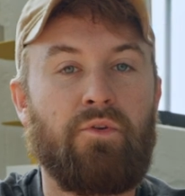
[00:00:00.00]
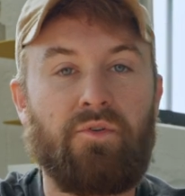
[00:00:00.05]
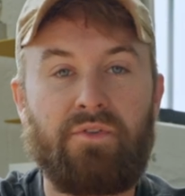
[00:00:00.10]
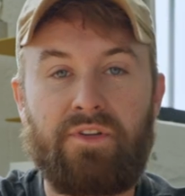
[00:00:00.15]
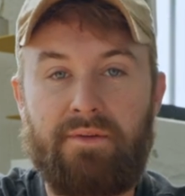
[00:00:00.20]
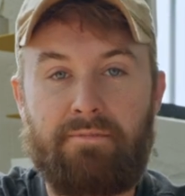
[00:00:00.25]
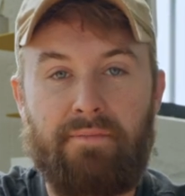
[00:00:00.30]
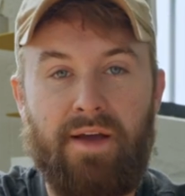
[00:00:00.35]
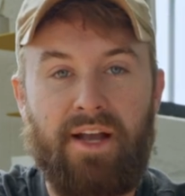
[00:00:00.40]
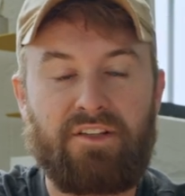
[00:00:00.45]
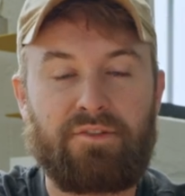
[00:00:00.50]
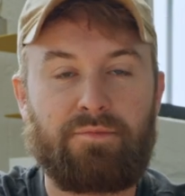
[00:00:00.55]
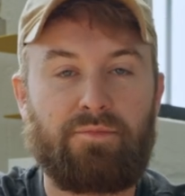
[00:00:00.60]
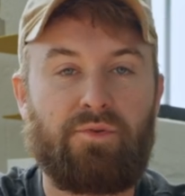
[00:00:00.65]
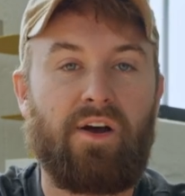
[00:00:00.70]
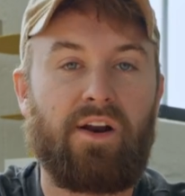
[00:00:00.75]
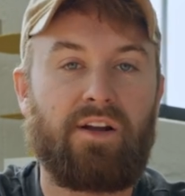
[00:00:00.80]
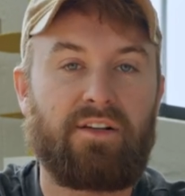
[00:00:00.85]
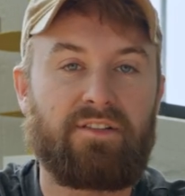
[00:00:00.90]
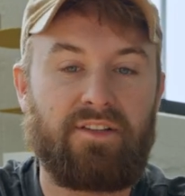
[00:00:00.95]
only makes
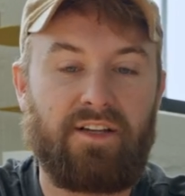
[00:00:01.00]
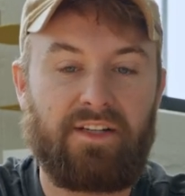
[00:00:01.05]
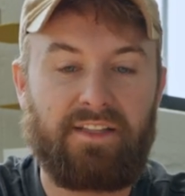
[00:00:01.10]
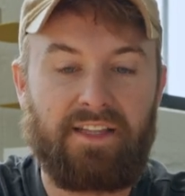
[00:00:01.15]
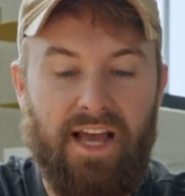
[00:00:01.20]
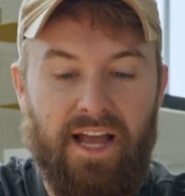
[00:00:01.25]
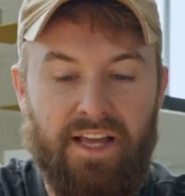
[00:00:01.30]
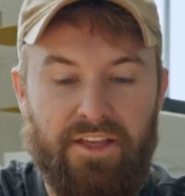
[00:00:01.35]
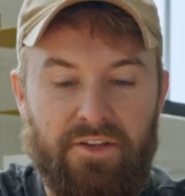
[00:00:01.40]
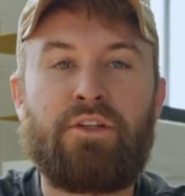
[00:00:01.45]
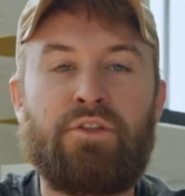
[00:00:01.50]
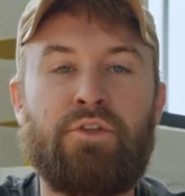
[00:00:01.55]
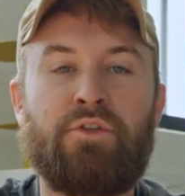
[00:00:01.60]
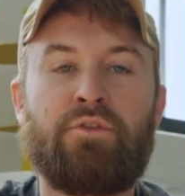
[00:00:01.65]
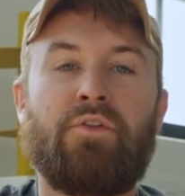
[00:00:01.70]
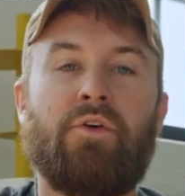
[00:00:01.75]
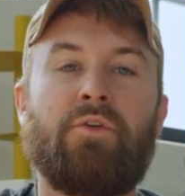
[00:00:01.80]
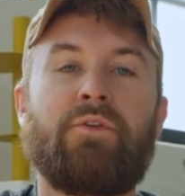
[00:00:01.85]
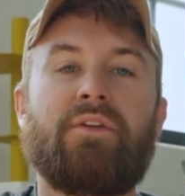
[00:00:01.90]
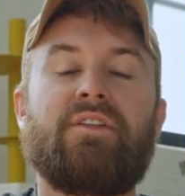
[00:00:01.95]
products like that?
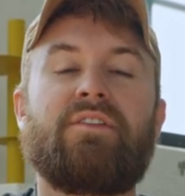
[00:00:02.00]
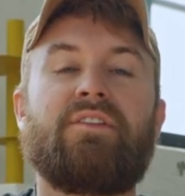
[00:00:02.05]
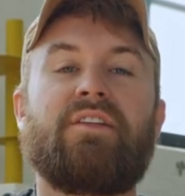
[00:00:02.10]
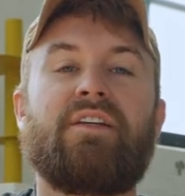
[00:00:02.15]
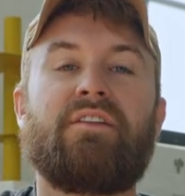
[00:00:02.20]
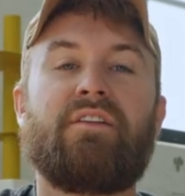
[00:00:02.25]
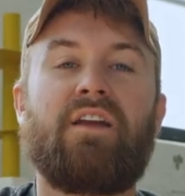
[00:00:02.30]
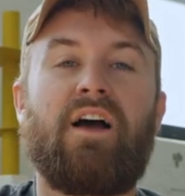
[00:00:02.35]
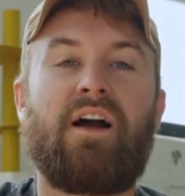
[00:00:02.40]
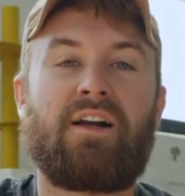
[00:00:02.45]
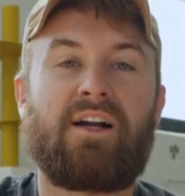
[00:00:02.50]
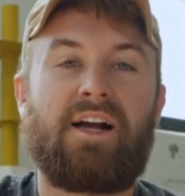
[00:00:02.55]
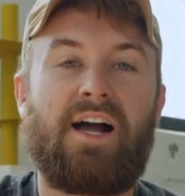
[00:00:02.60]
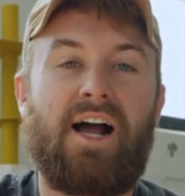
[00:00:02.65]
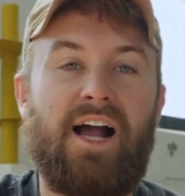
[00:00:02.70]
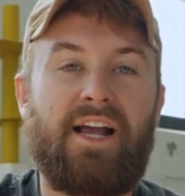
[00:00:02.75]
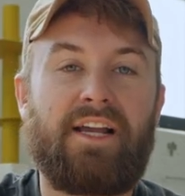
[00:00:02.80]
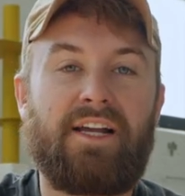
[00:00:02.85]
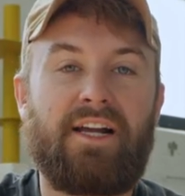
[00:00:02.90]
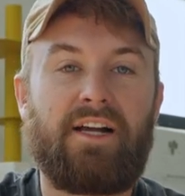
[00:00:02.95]
You've only seen
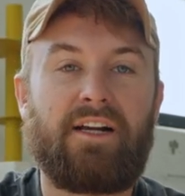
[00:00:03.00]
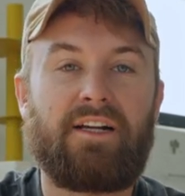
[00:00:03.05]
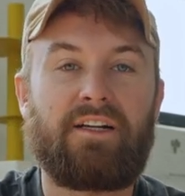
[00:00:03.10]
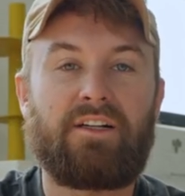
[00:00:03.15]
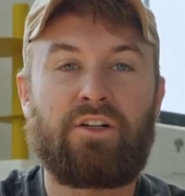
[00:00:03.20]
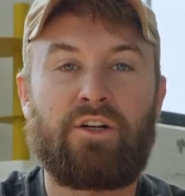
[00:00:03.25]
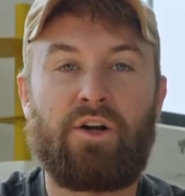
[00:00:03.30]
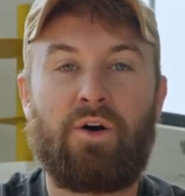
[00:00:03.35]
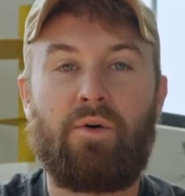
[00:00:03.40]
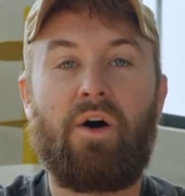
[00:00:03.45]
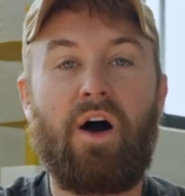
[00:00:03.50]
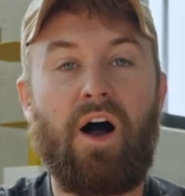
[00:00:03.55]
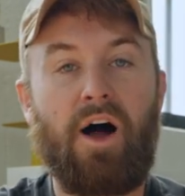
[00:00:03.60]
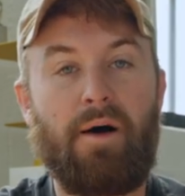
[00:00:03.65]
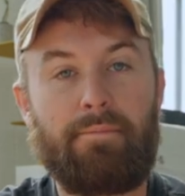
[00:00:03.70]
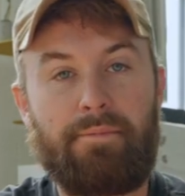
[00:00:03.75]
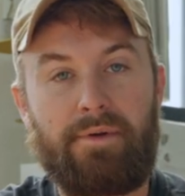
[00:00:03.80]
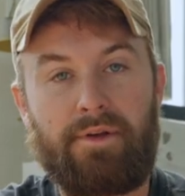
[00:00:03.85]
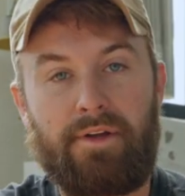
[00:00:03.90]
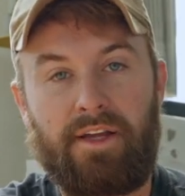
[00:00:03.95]
Acaia go
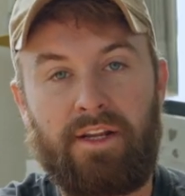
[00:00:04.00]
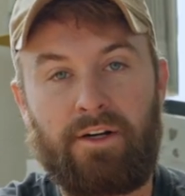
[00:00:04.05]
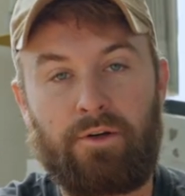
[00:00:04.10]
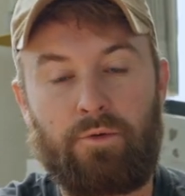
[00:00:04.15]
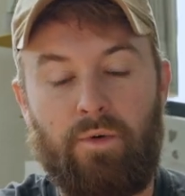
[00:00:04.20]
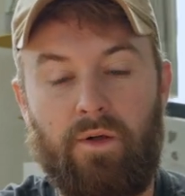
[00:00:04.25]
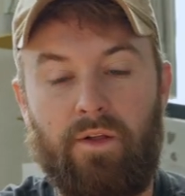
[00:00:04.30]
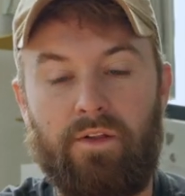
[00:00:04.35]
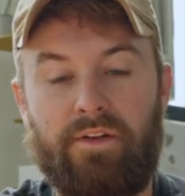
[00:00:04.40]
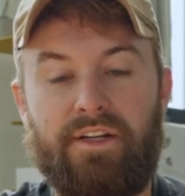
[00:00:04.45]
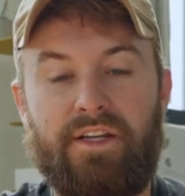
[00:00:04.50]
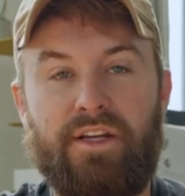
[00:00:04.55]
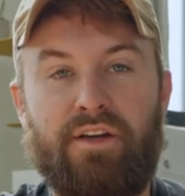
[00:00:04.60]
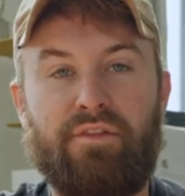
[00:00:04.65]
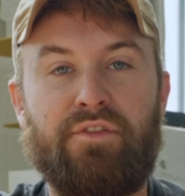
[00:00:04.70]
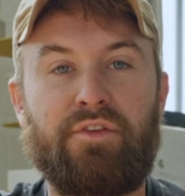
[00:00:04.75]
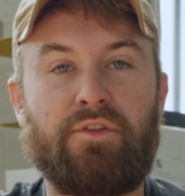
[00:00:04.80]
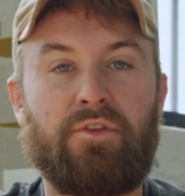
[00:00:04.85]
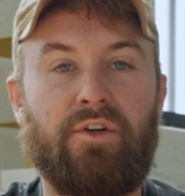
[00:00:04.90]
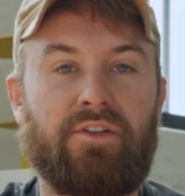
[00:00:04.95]
up in quality
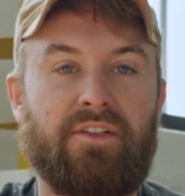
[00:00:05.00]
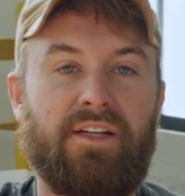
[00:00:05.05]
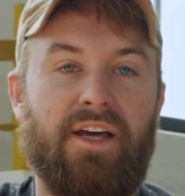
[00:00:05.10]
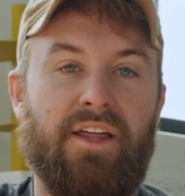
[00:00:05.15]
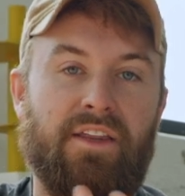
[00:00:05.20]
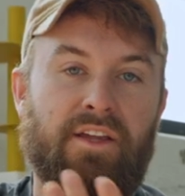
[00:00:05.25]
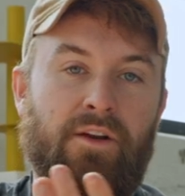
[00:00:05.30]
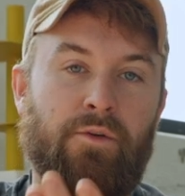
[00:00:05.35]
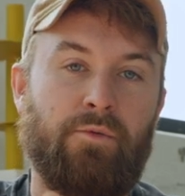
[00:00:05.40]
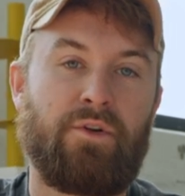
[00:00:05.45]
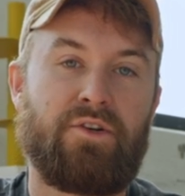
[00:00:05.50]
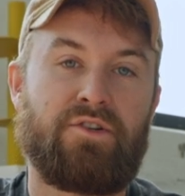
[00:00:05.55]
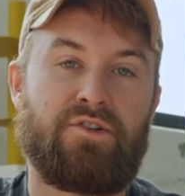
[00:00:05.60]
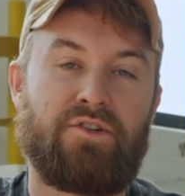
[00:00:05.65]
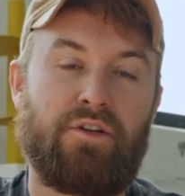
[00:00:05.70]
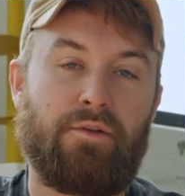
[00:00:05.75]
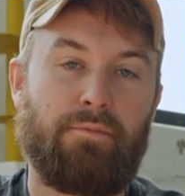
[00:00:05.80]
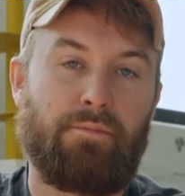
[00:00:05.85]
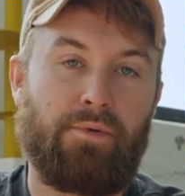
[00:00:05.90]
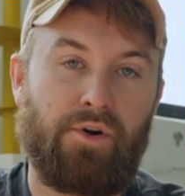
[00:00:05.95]
if you looked at the
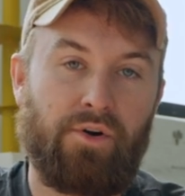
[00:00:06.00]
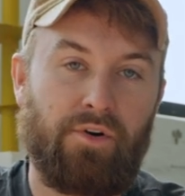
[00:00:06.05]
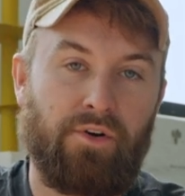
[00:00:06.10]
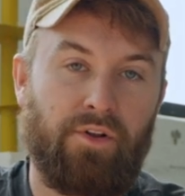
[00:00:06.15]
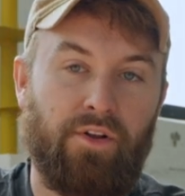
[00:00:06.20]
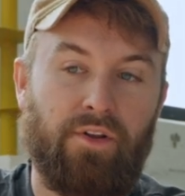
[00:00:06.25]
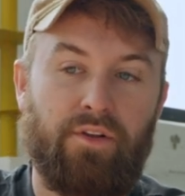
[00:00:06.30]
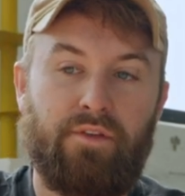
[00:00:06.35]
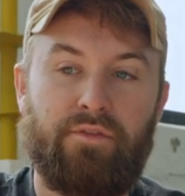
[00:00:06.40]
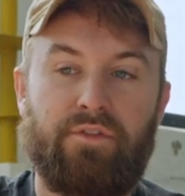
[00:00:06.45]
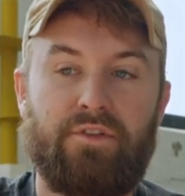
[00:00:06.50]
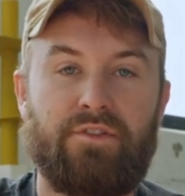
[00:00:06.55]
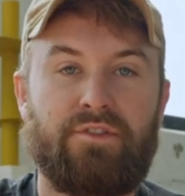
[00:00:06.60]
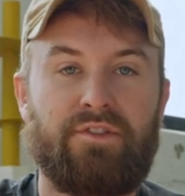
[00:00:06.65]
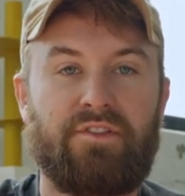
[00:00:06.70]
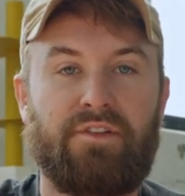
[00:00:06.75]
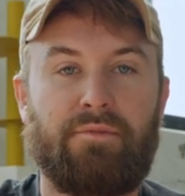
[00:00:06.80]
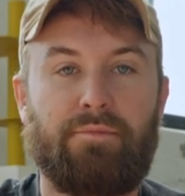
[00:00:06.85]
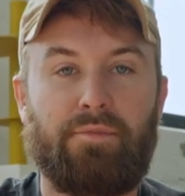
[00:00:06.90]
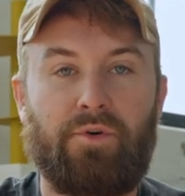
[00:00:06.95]
original Pearl
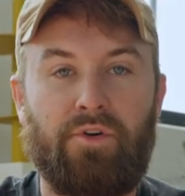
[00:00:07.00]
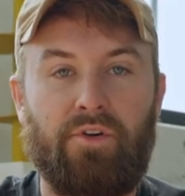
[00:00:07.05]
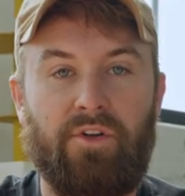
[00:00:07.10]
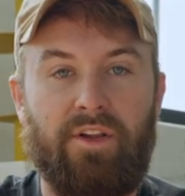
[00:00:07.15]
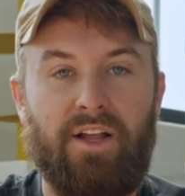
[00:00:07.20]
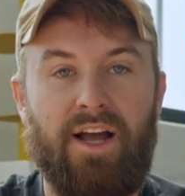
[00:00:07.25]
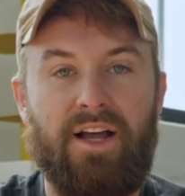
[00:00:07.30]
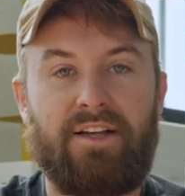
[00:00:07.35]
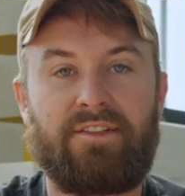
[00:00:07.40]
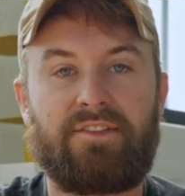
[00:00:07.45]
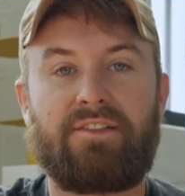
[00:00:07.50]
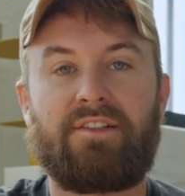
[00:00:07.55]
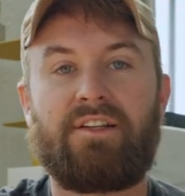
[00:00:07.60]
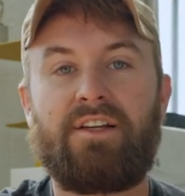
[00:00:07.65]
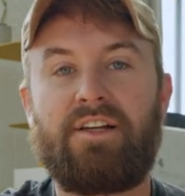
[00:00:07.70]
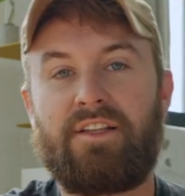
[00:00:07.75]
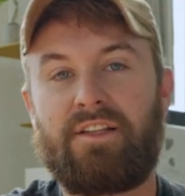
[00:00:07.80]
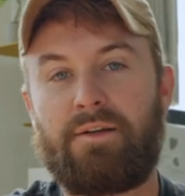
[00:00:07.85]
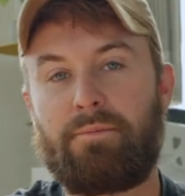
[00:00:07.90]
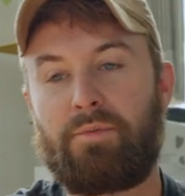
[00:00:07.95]
versus the Pearl S.
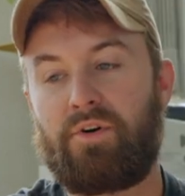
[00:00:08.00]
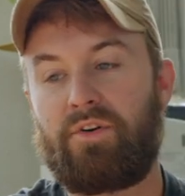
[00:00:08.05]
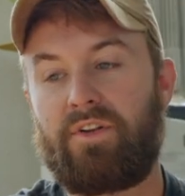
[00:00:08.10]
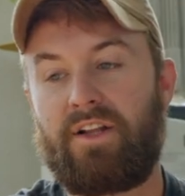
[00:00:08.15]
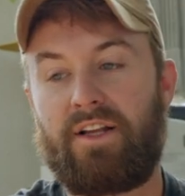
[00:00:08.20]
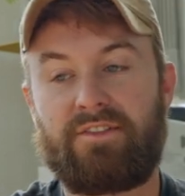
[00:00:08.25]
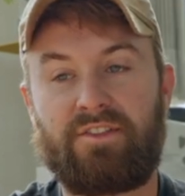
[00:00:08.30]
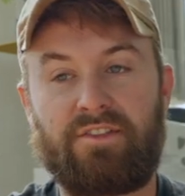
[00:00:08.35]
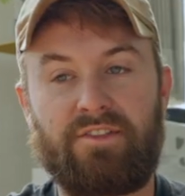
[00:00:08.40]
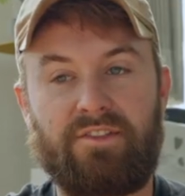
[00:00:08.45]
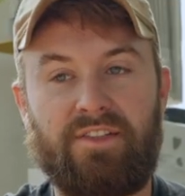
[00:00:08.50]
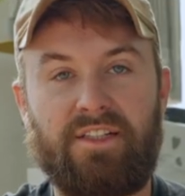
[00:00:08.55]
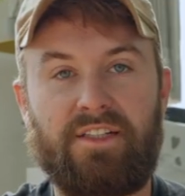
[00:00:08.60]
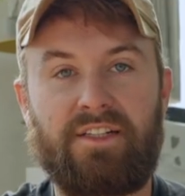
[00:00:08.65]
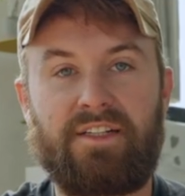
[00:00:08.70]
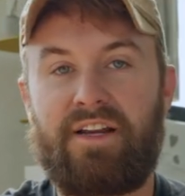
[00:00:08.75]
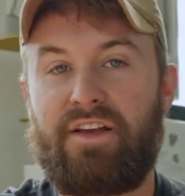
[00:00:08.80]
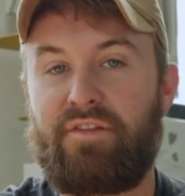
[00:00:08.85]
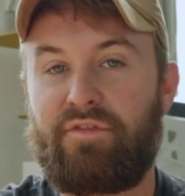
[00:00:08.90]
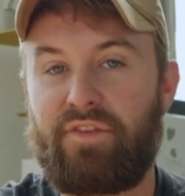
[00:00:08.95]
The Pearl S is
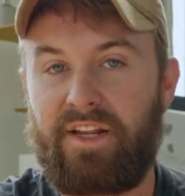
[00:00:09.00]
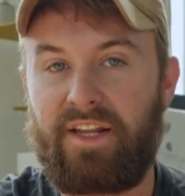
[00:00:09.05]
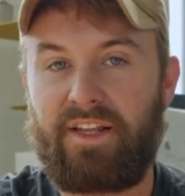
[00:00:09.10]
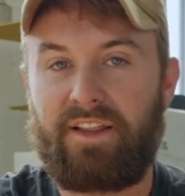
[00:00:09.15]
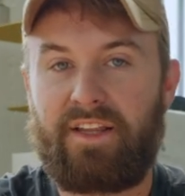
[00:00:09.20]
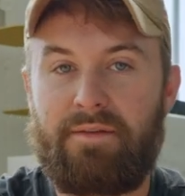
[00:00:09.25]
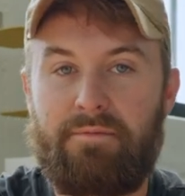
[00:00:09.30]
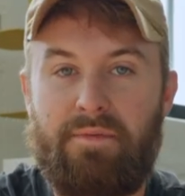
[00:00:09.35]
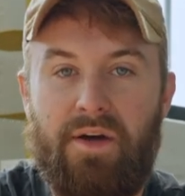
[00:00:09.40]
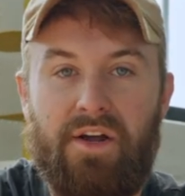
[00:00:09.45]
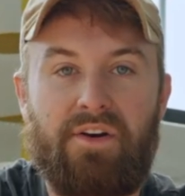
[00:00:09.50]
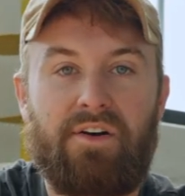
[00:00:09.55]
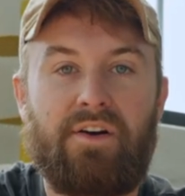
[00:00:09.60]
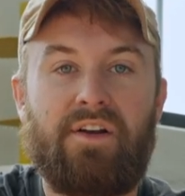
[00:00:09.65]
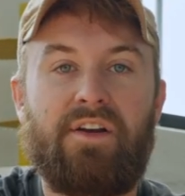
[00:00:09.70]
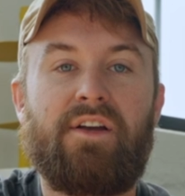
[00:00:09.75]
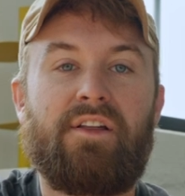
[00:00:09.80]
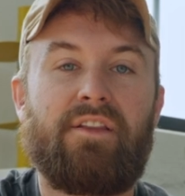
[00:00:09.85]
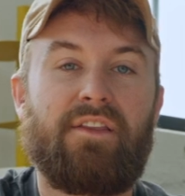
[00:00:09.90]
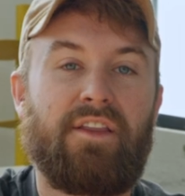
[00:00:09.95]
significantly better
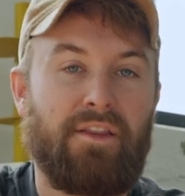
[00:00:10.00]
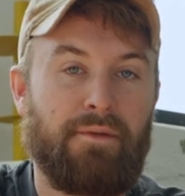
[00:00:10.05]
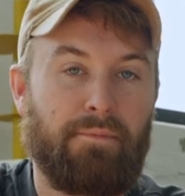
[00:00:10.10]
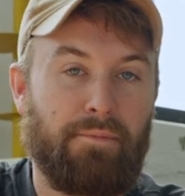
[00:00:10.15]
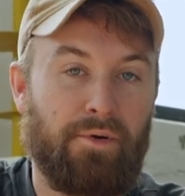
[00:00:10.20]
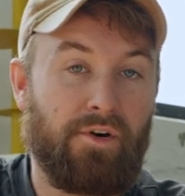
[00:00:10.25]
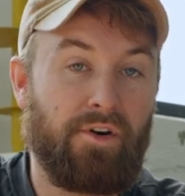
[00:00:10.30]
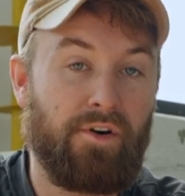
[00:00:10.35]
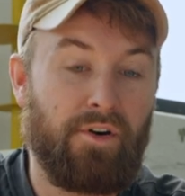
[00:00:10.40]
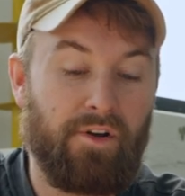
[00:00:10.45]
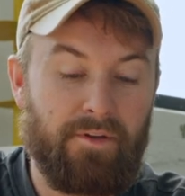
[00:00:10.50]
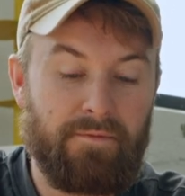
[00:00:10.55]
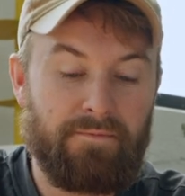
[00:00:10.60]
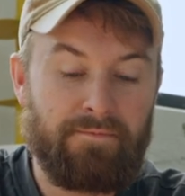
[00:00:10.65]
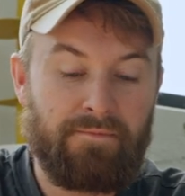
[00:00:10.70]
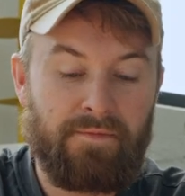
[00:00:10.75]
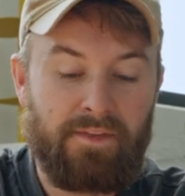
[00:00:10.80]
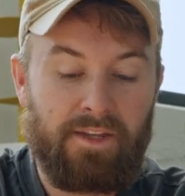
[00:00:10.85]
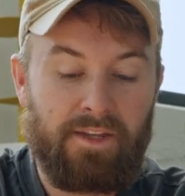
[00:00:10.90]
than the Pearl.